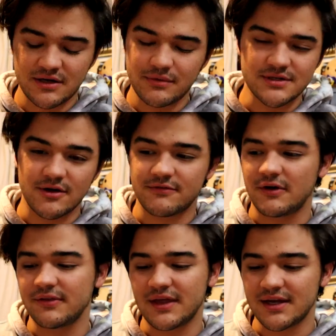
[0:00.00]
It wasn't her
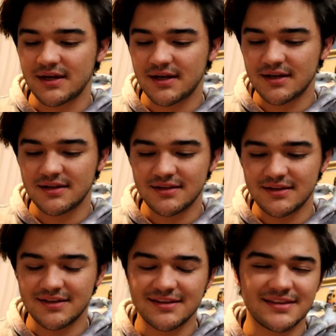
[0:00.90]
fault that
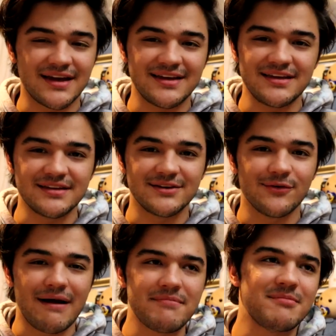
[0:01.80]
that he
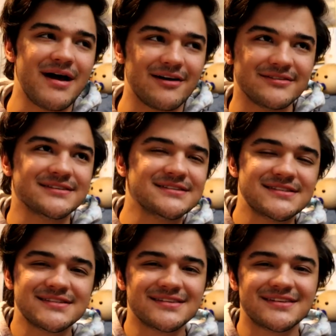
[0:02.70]
grabbed the
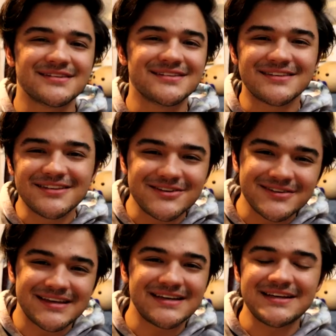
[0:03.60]
batteries. The
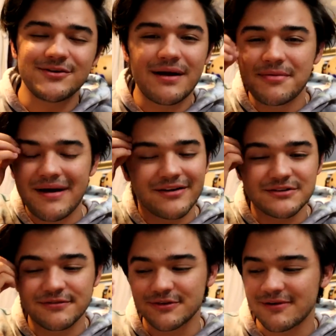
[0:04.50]
little kid, he grabbed the
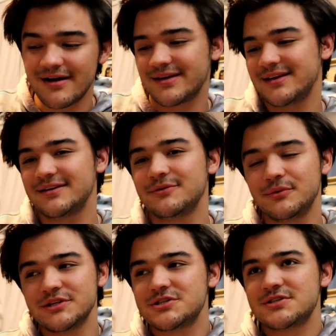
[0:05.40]
batteries for the rocket,
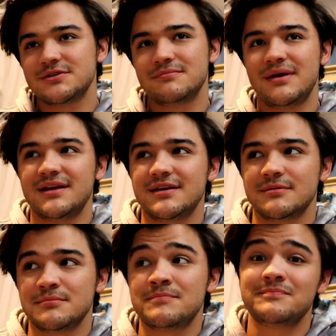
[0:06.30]
which made
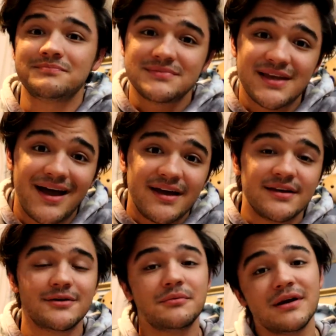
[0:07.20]
him
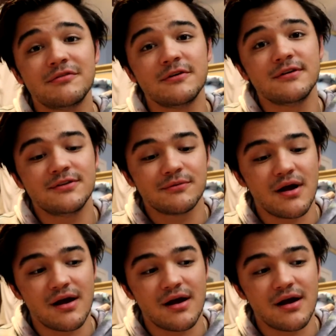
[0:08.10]
die whenever the